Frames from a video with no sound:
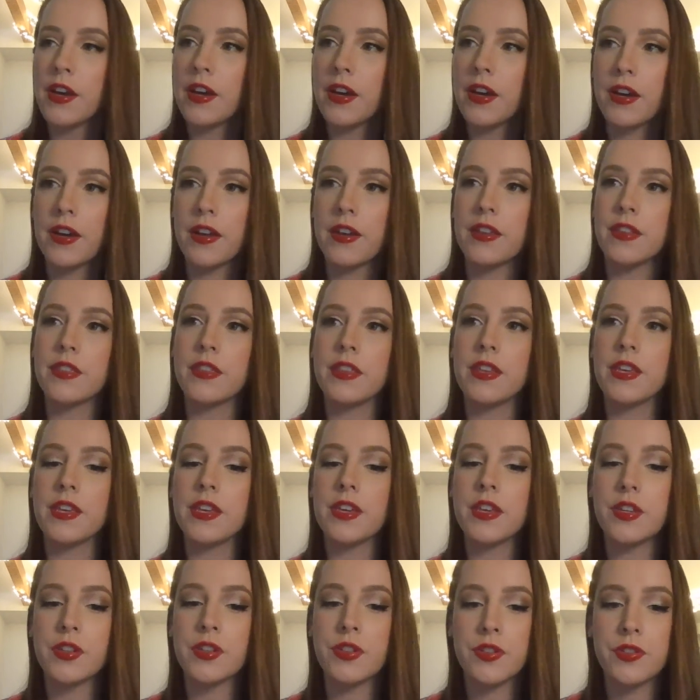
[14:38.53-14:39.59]

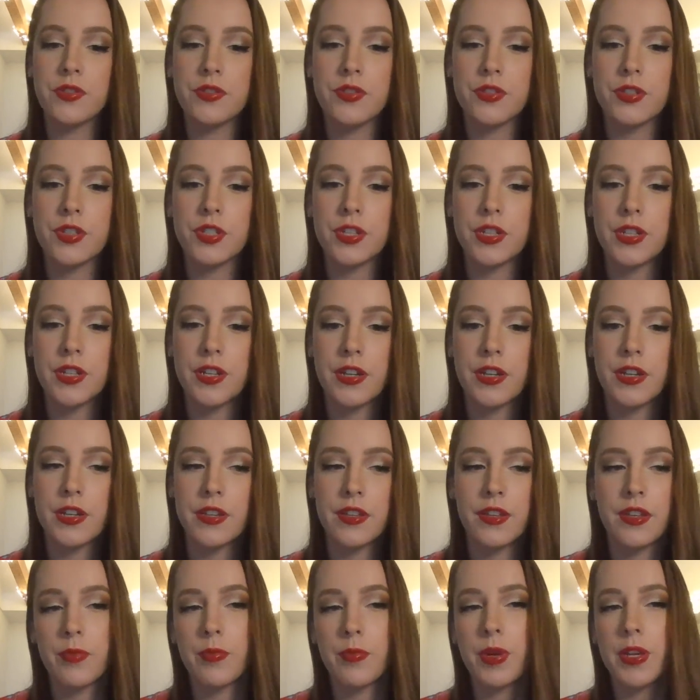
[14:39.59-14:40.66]
the Neutrogena, I
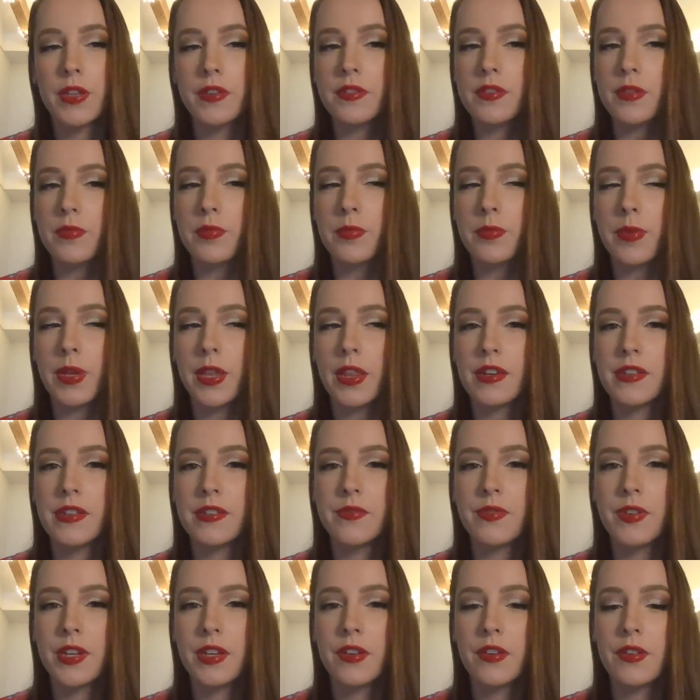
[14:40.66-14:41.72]
think I brought this up in my last
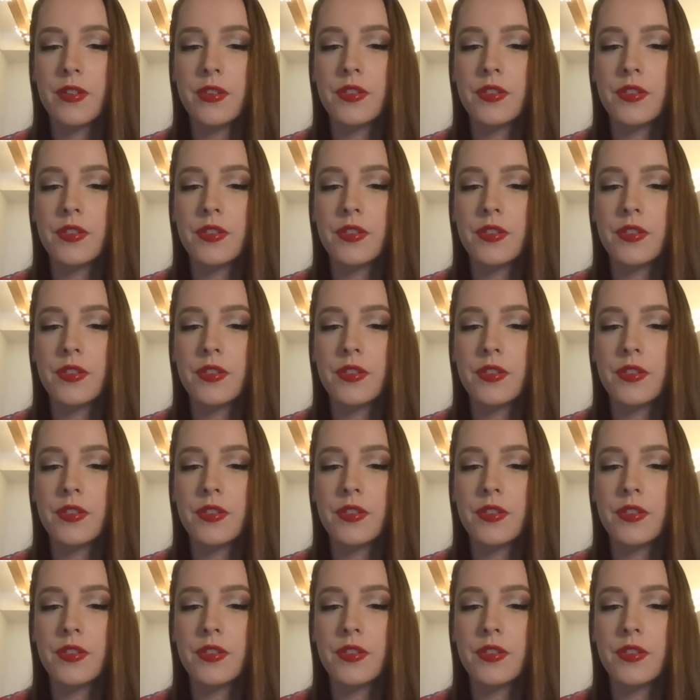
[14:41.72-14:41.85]
video,